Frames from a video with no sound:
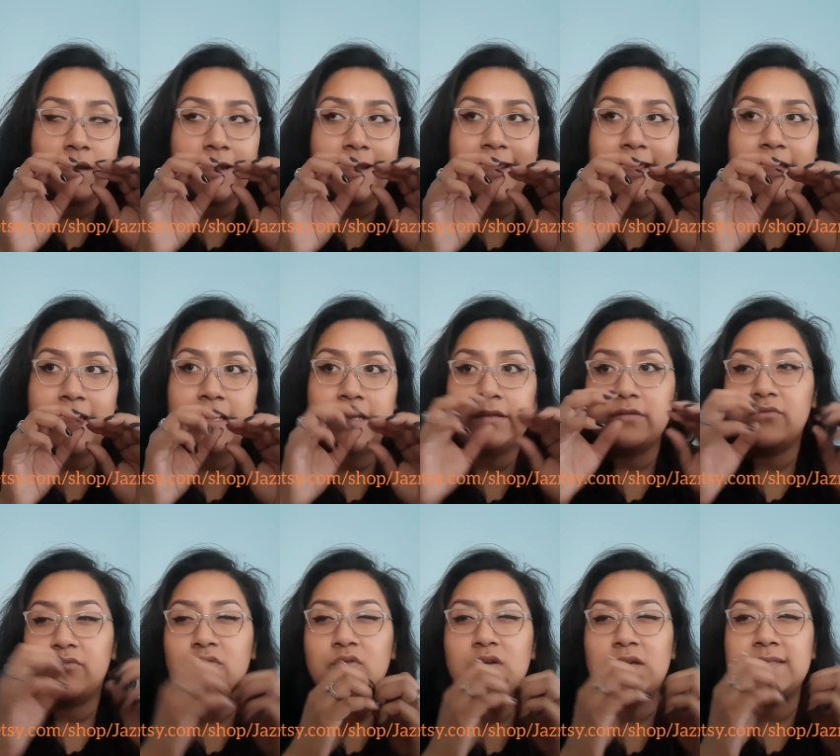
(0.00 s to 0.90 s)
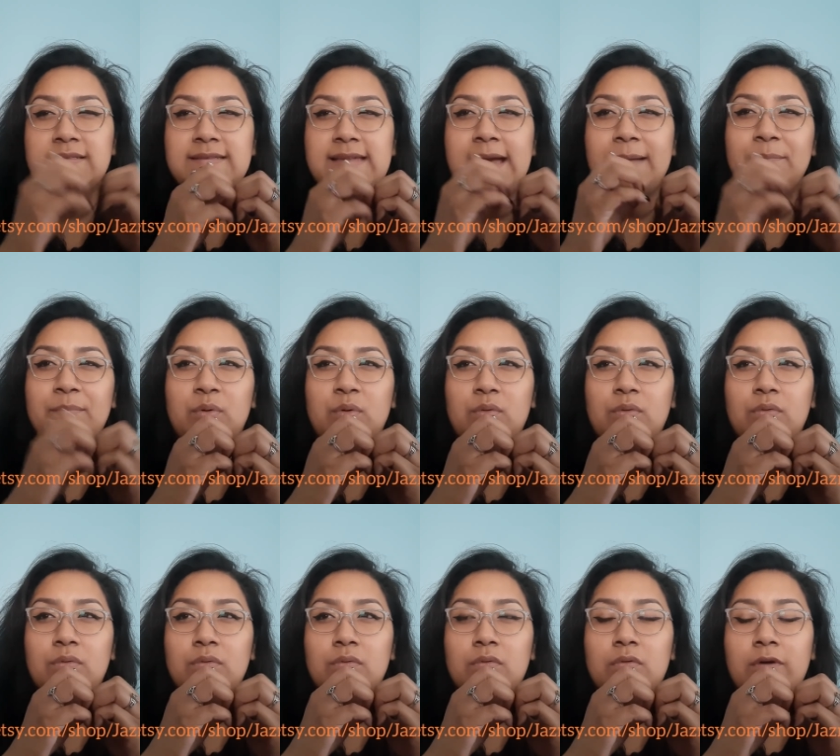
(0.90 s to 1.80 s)
and for example,
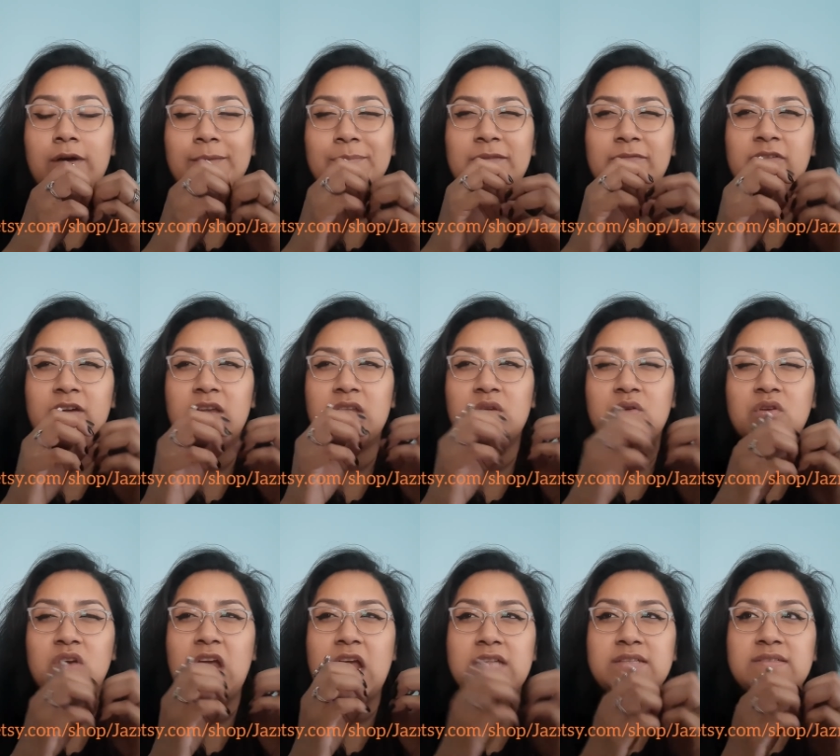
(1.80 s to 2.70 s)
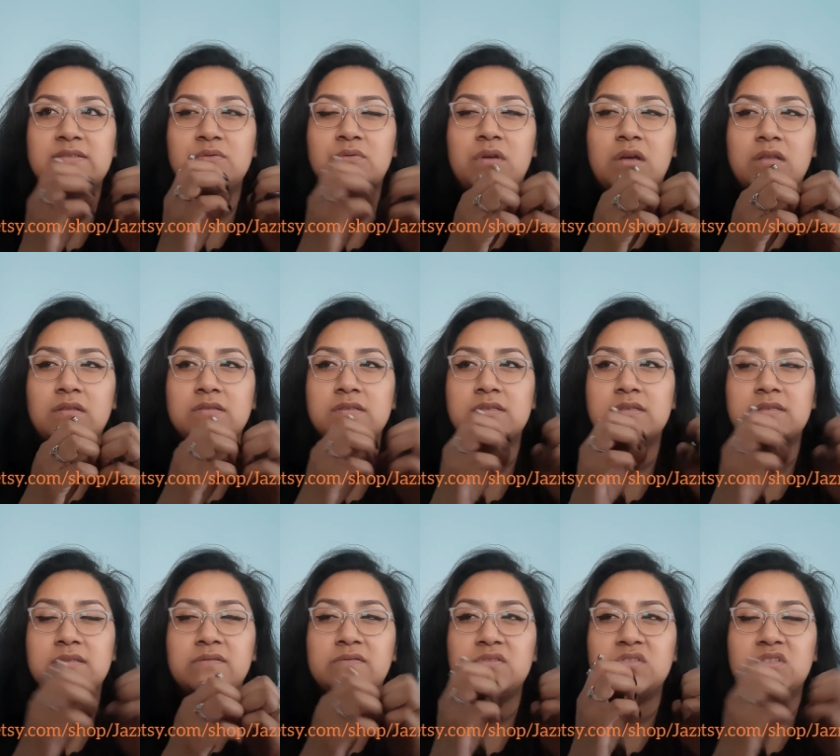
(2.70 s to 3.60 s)
well, I mean, Freddy Krueger has two colors
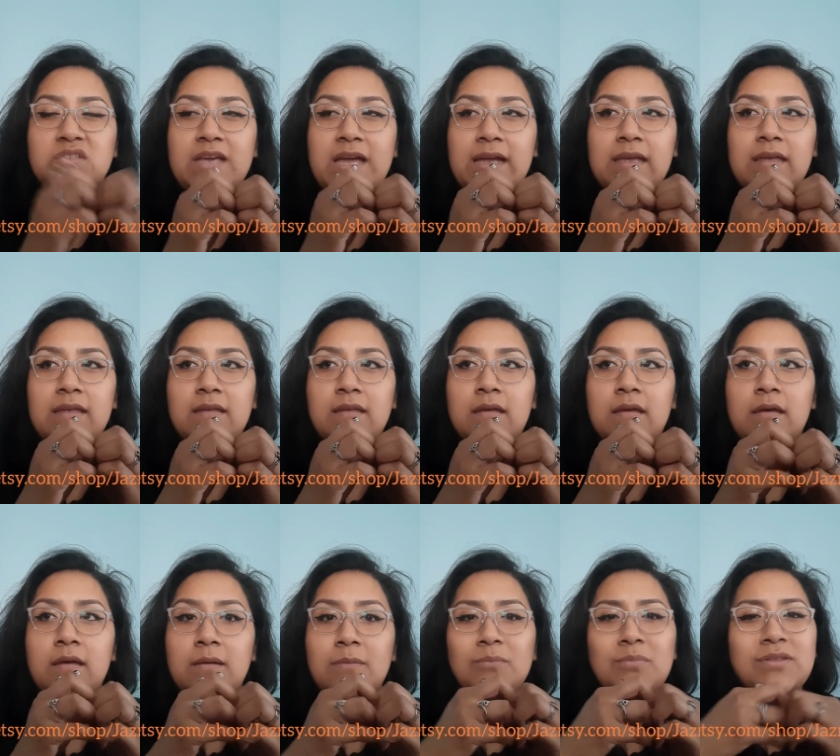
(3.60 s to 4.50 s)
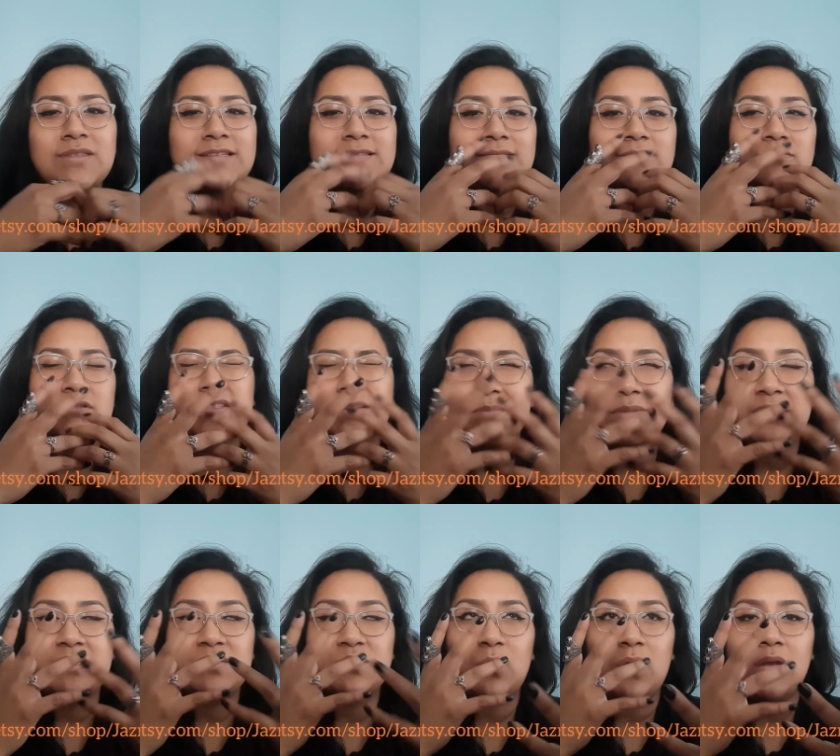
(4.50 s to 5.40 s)
because of his jacket, but that doesn't
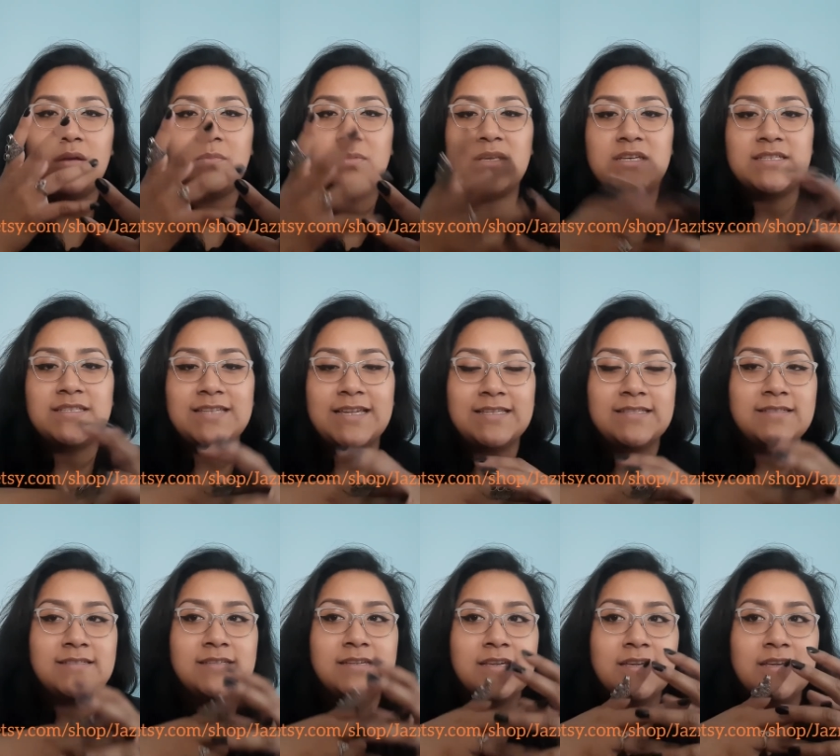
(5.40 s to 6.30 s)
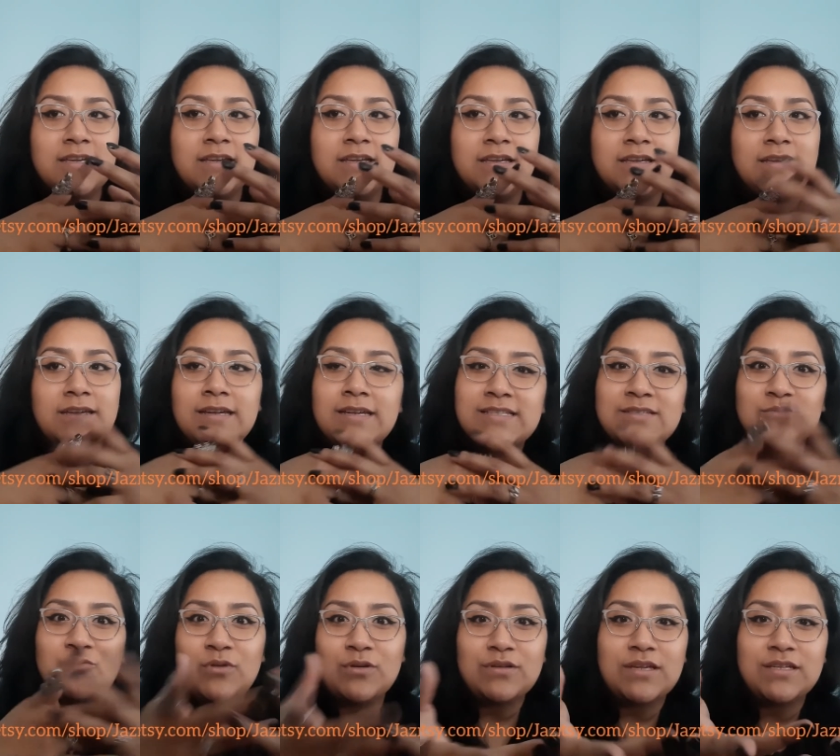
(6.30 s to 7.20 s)
mean sweater because that's his
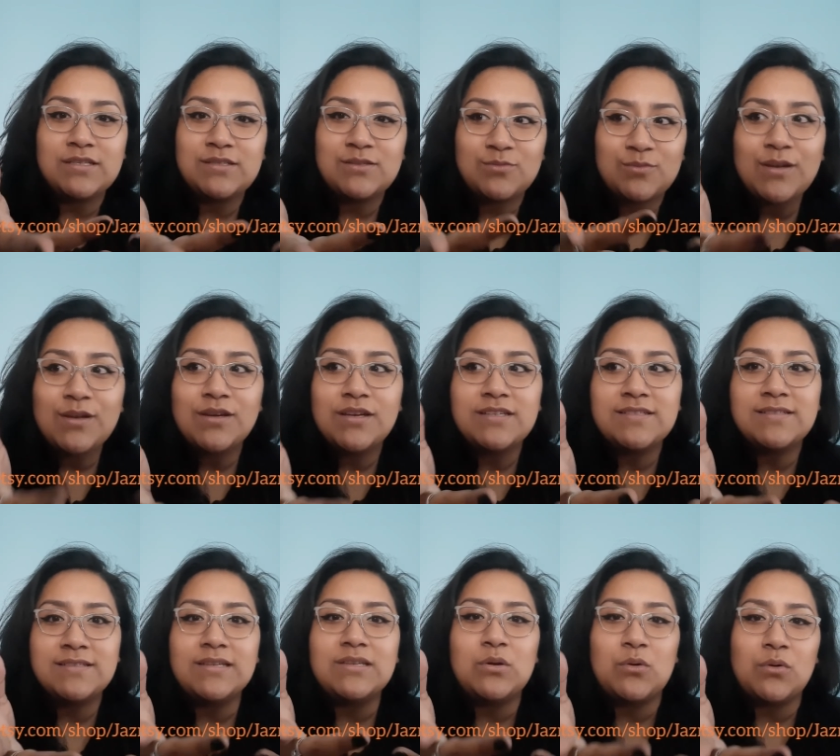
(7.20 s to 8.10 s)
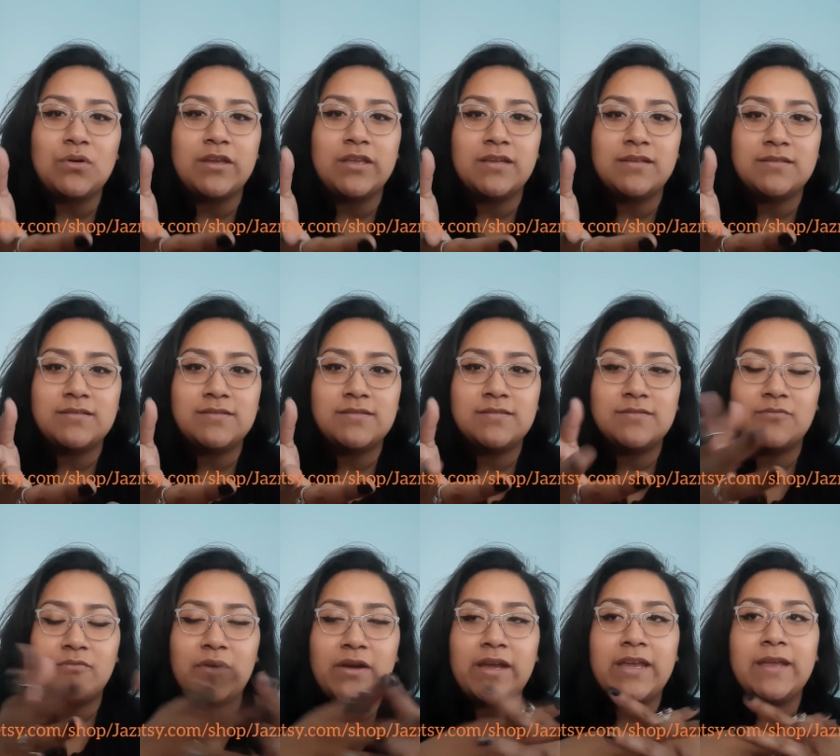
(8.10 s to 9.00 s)
what his sweater is notorious,
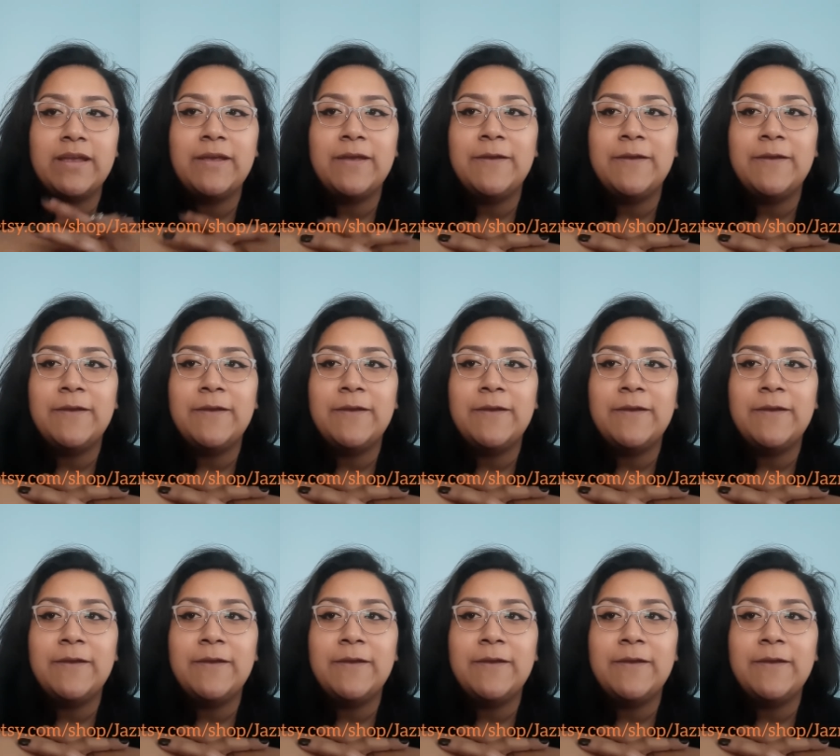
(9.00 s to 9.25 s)
right?